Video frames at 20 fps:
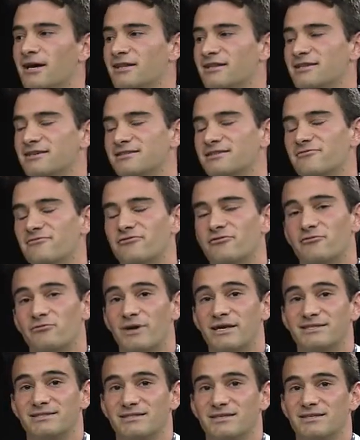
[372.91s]
and listen for
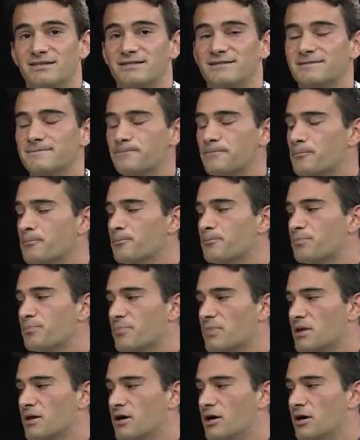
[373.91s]
resonance.
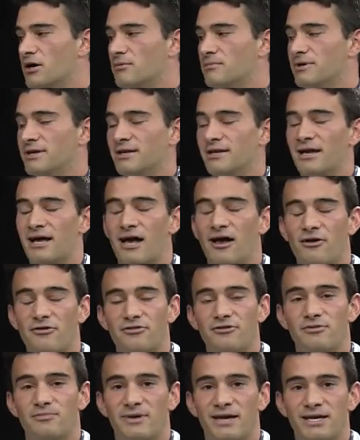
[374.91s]
Um, in a
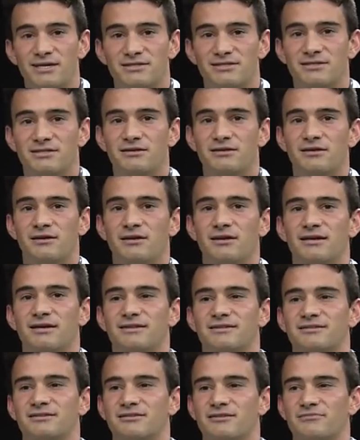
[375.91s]
healthy patient,
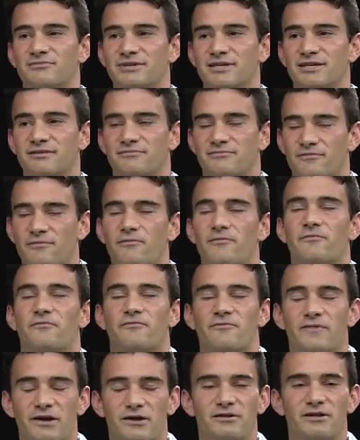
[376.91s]
it's going to be
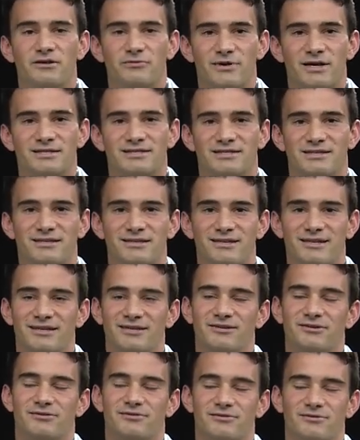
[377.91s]
fairly resonant,
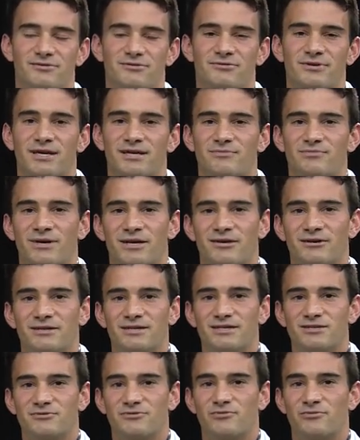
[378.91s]
and you, you get better
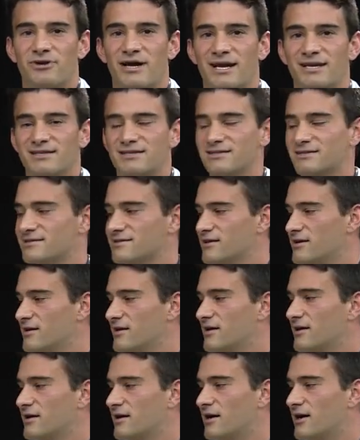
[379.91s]
at this with practice.
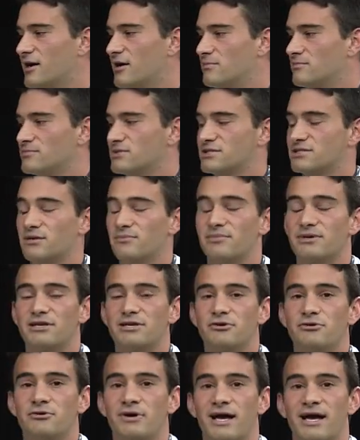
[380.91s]
Um,
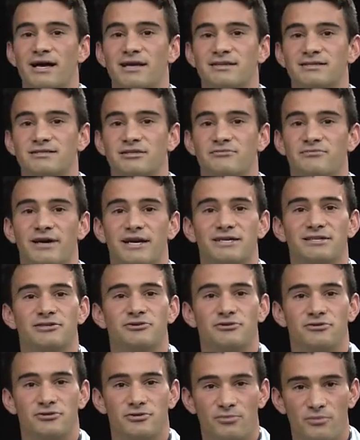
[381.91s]
somebody who has a
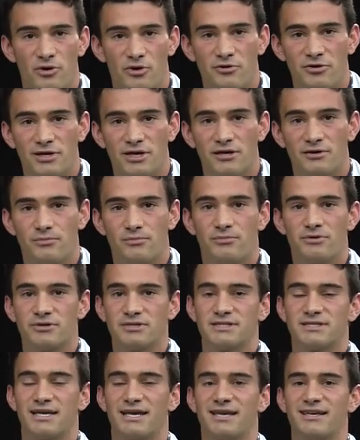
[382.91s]
bacterial pneumonia
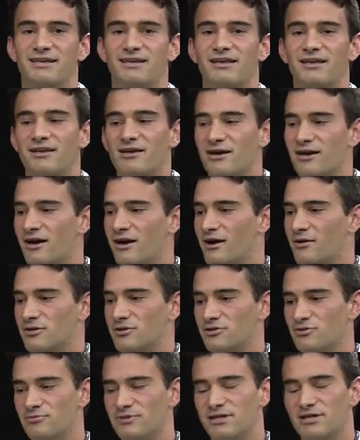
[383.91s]
per se, uh,
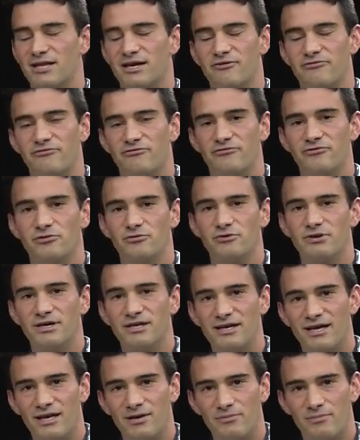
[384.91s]
there will be a lot of
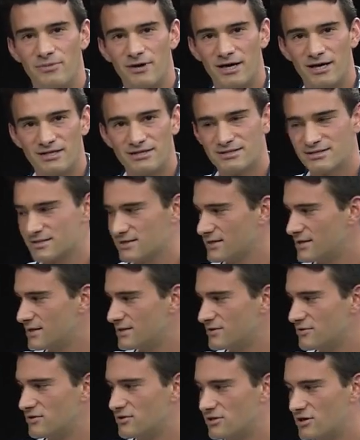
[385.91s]
fluid and pus
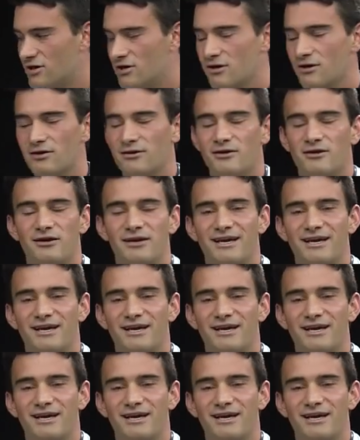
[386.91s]
in the lung,